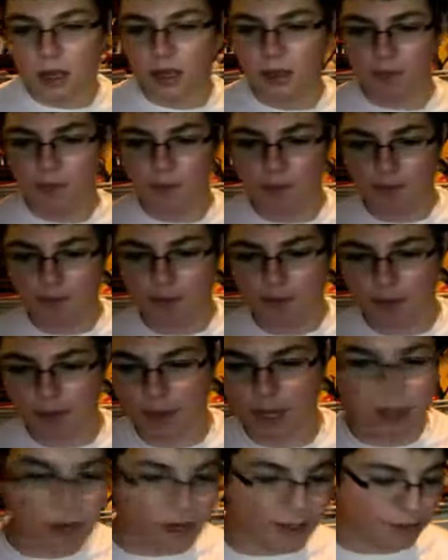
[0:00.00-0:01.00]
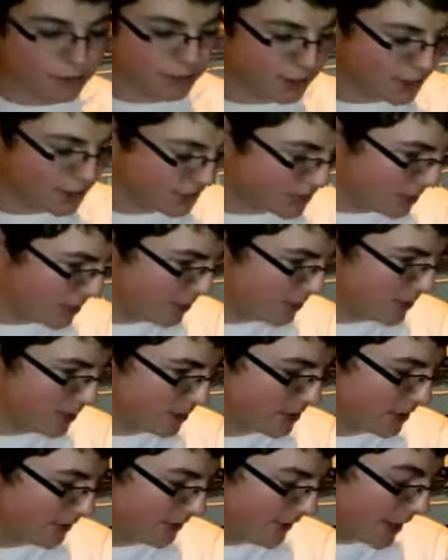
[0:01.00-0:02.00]
Um, all right, so let's get started
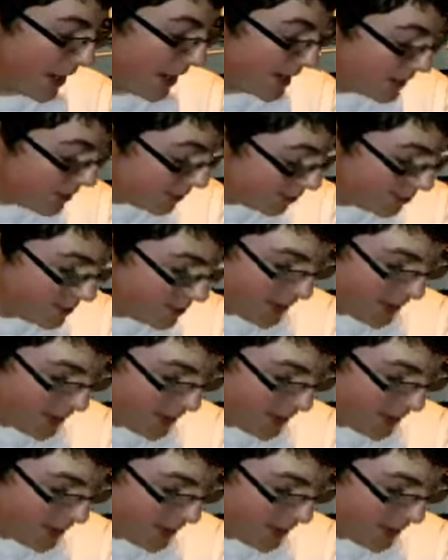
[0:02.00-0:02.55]
with the stuff I got